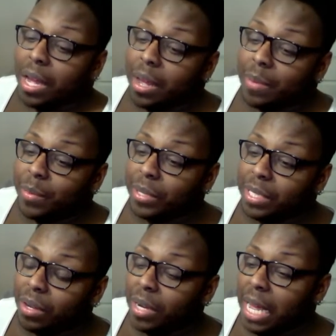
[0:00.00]
And
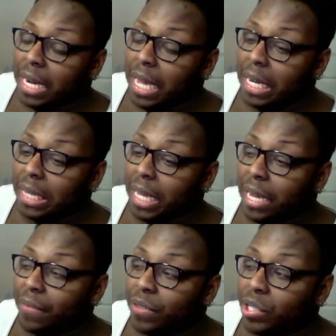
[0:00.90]
Briscoe kind of got a
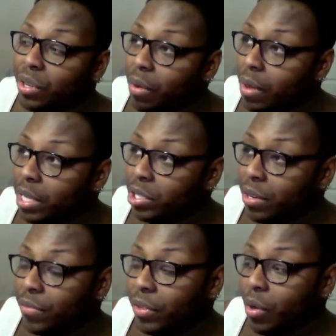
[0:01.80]
thing for Joy
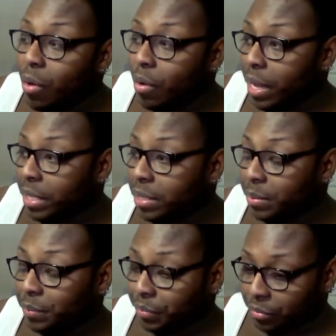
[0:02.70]
for Noise.